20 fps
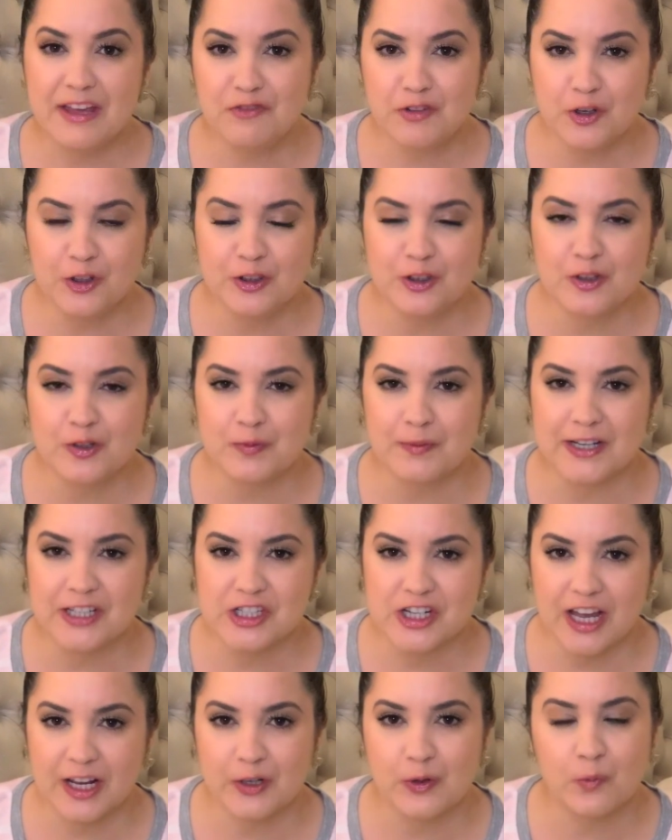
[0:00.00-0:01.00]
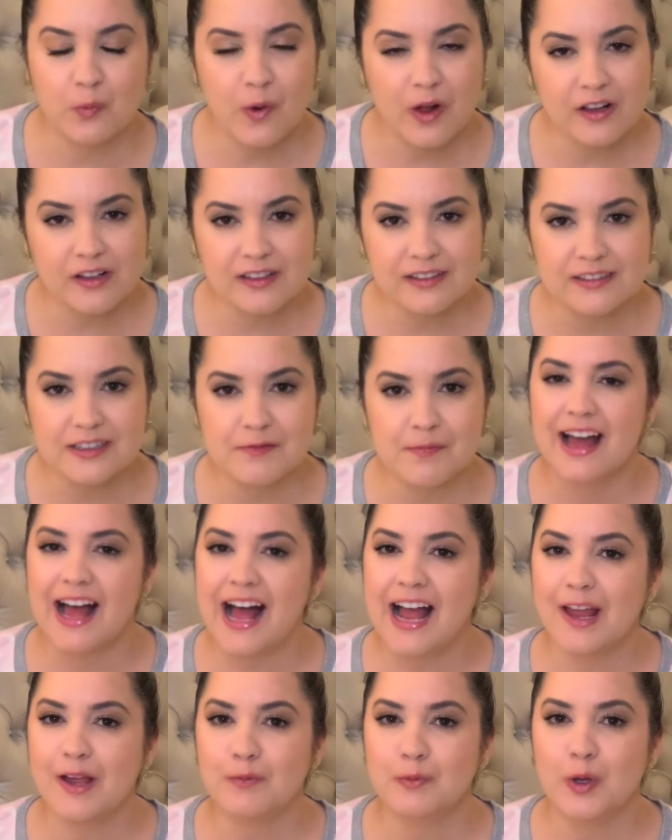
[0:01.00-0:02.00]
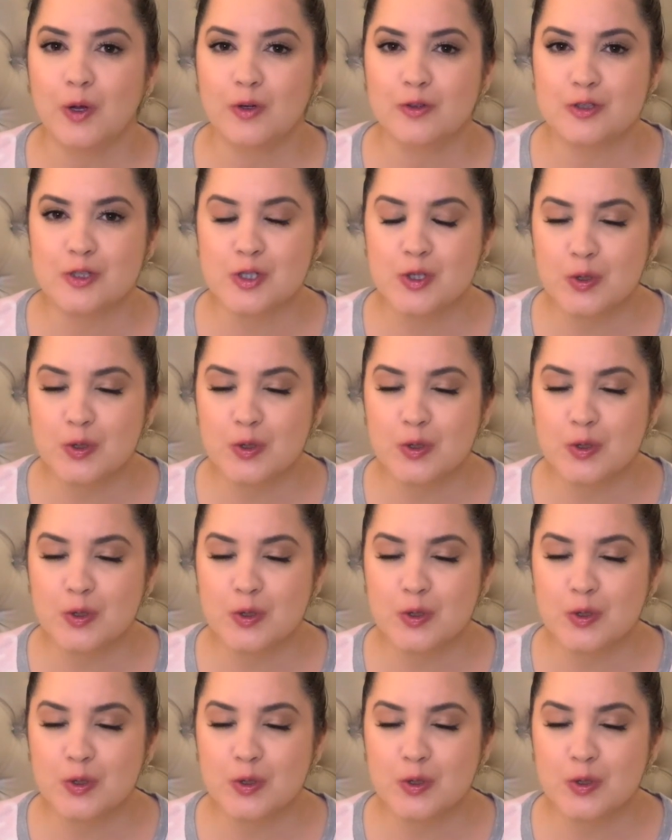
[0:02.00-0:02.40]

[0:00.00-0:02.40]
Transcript: you're new to my channel, welcome. I upload